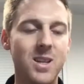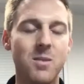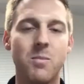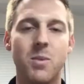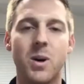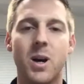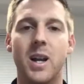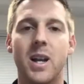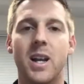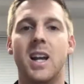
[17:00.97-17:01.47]

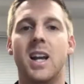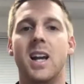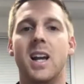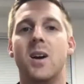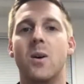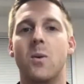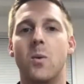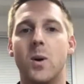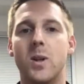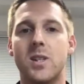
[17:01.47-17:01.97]
but
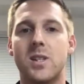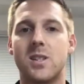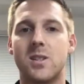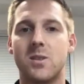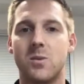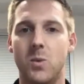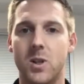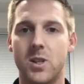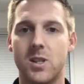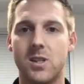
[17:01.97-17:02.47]
once
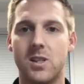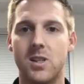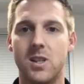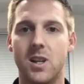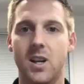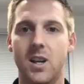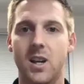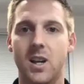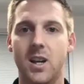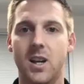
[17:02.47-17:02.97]
once
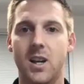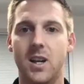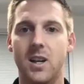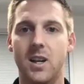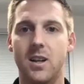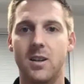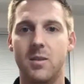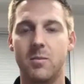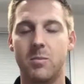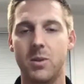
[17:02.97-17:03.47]
the
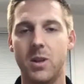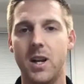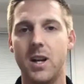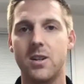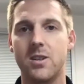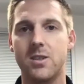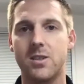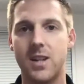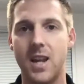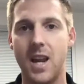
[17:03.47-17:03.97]

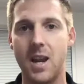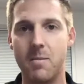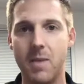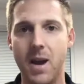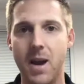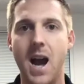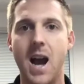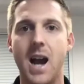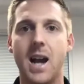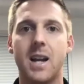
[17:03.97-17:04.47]
players came
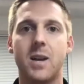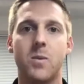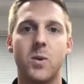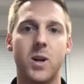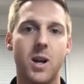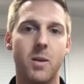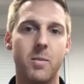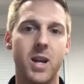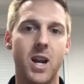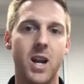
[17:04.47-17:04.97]
back and were
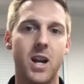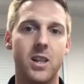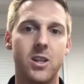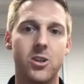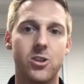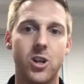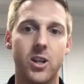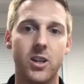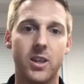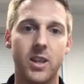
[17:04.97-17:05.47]
coming out of the
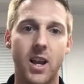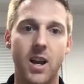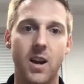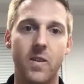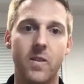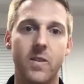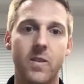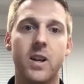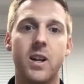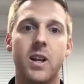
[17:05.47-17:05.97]

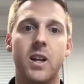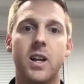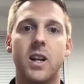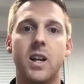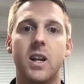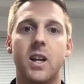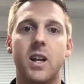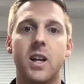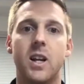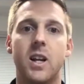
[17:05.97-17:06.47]
shutdown,
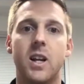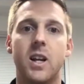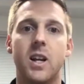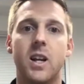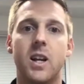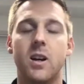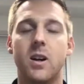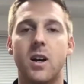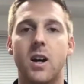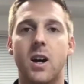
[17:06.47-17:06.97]

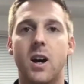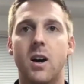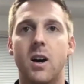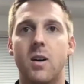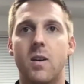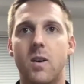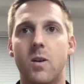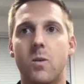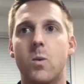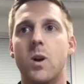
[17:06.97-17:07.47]

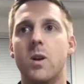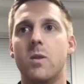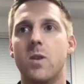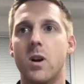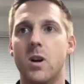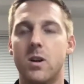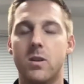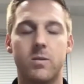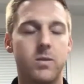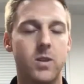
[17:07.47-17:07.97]
uh, one of
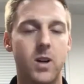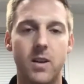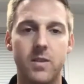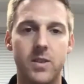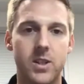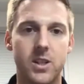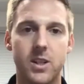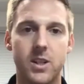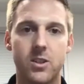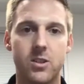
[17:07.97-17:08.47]
our obvious
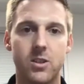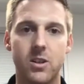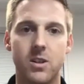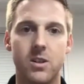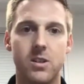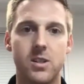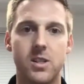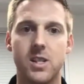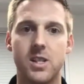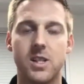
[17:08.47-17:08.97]
concerns
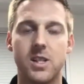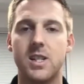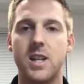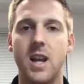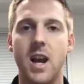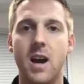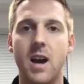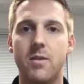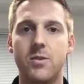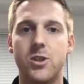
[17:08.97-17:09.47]
as a
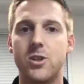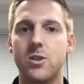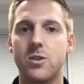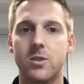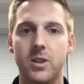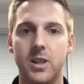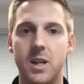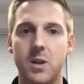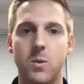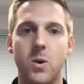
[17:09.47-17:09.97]
staff
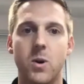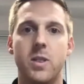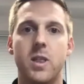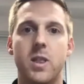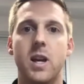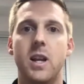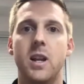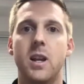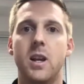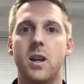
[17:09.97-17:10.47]
generally were that
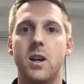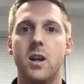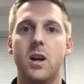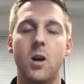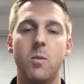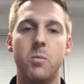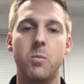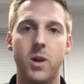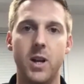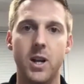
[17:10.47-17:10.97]
our
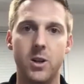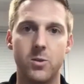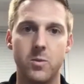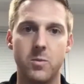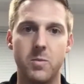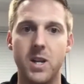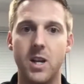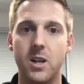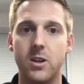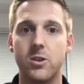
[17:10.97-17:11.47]
players would
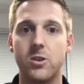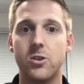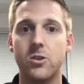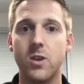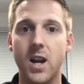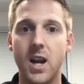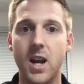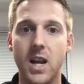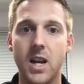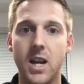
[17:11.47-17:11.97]
be
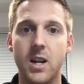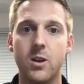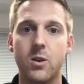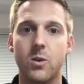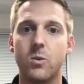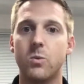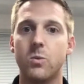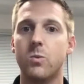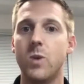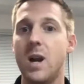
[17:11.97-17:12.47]
undertrained
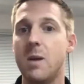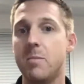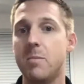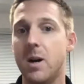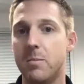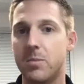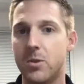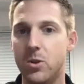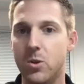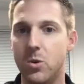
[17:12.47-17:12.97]
or ramp
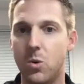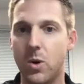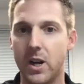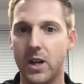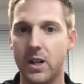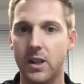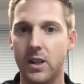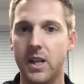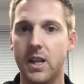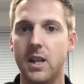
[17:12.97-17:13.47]
up too
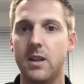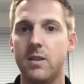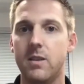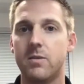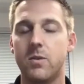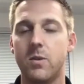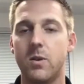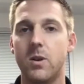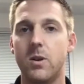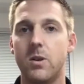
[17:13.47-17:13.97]
quickly
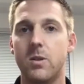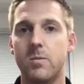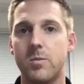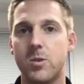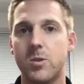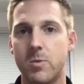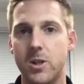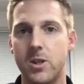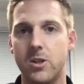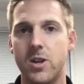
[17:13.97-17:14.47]
for
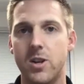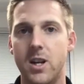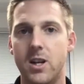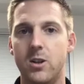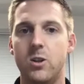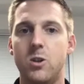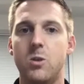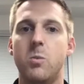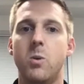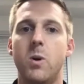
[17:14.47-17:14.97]
spring training
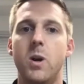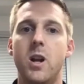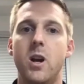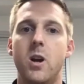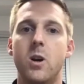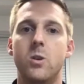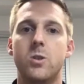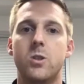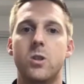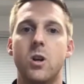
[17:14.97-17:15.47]

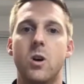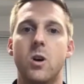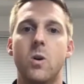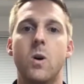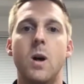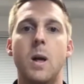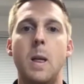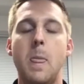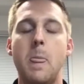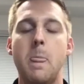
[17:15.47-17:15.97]
2.0. So
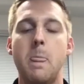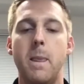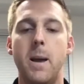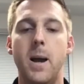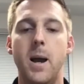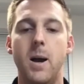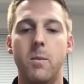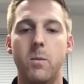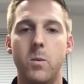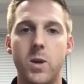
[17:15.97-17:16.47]

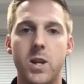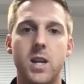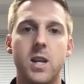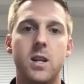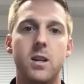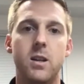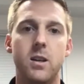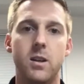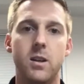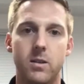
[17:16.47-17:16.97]
um, we
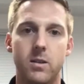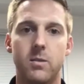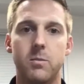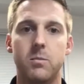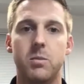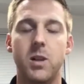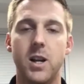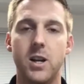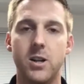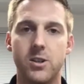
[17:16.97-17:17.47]

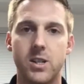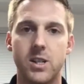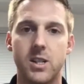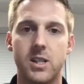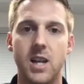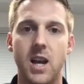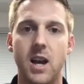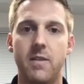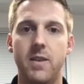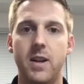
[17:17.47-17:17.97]
players and
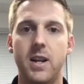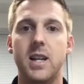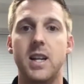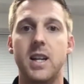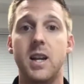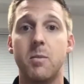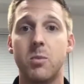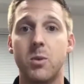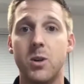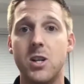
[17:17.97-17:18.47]
staff had to
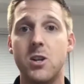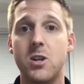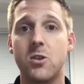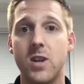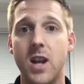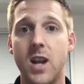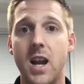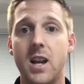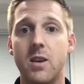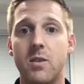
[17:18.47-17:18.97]
get pretty
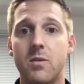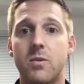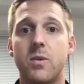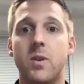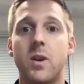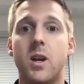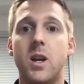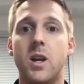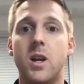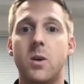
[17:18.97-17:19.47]
creative
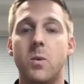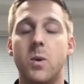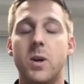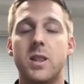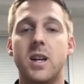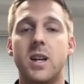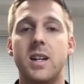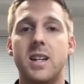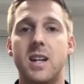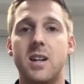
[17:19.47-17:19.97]
with
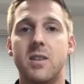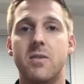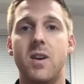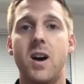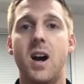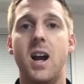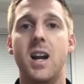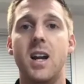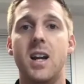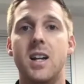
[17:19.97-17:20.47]

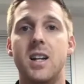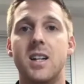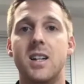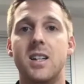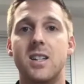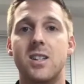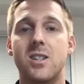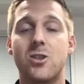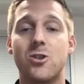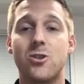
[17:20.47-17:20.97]
identifying
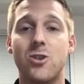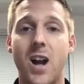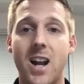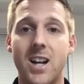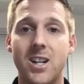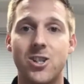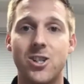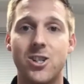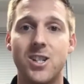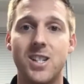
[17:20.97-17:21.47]

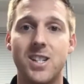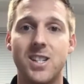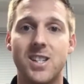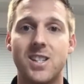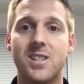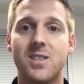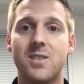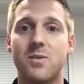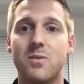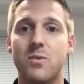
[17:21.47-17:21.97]

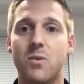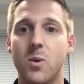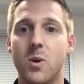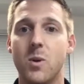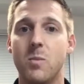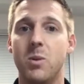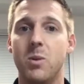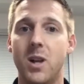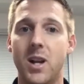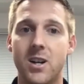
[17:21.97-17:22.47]
strategies for
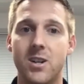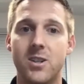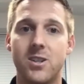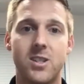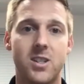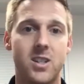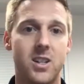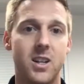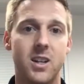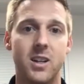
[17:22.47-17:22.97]
players
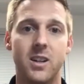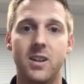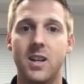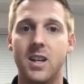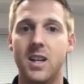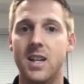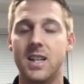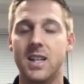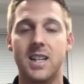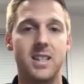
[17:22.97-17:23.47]
to
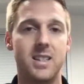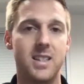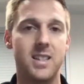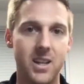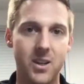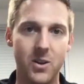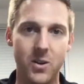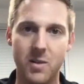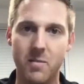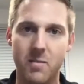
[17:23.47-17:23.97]

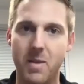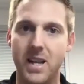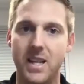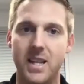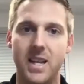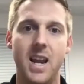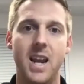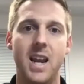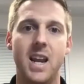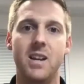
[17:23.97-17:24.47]
continue to
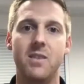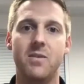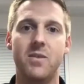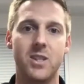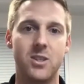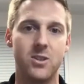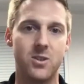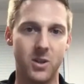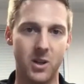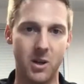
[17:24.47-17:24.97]
maintain
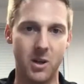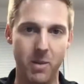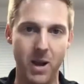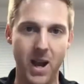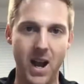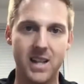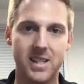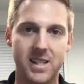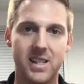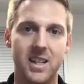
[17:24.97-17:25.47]
physical
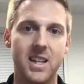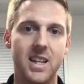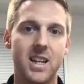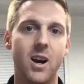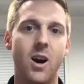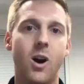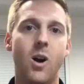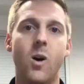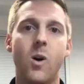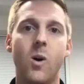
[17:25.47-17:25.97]
capacity at
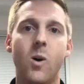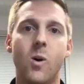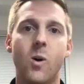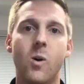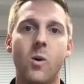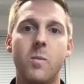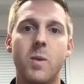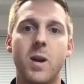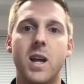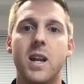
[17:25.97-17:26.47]

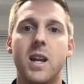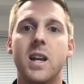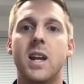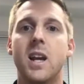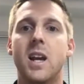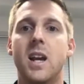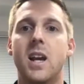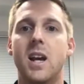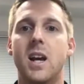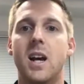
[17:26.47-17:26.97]
home and
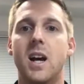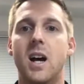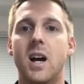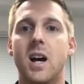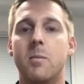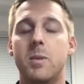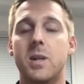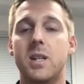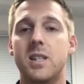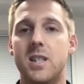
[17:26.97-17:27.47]

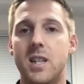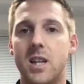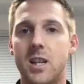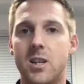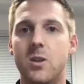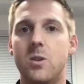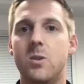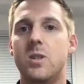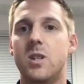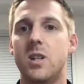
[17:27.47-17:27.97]
um,
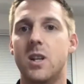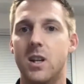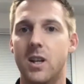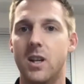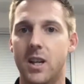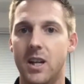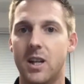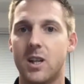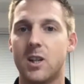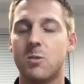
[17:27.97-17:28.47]
continue to
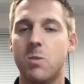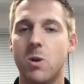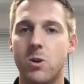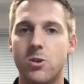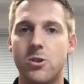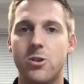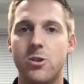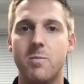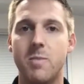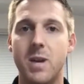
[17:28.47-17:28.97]
get
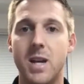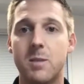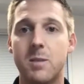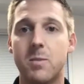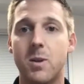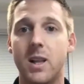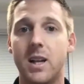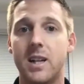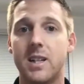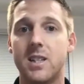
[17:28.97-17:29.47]
exposure to
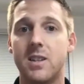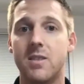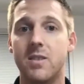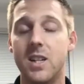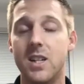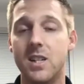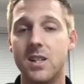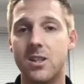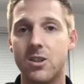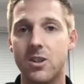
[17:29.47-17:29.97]
baseball
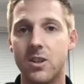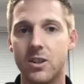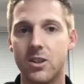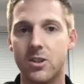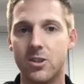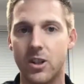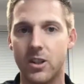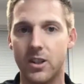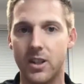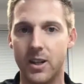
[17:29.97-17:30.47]
activities during the
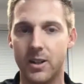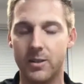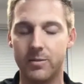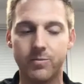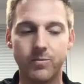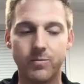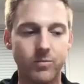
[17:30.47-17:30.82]
shutdown.